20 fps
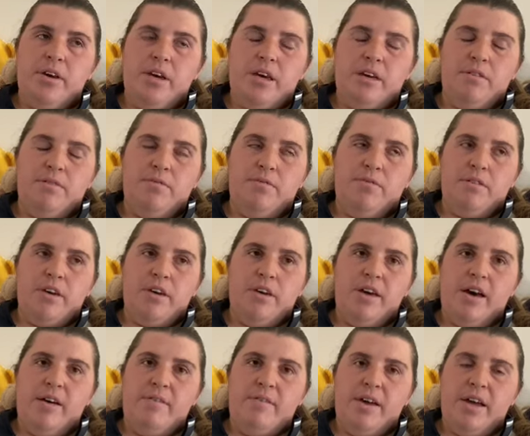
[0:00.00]
if you
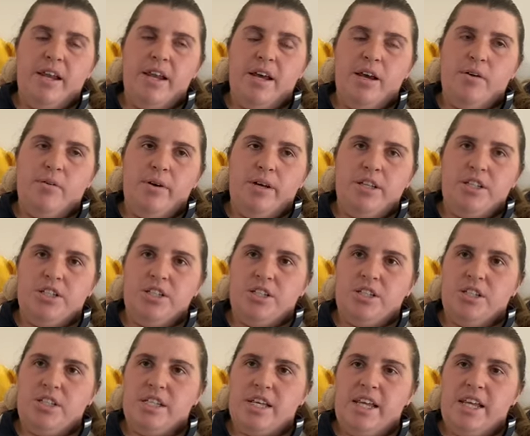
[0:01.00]
have any questions,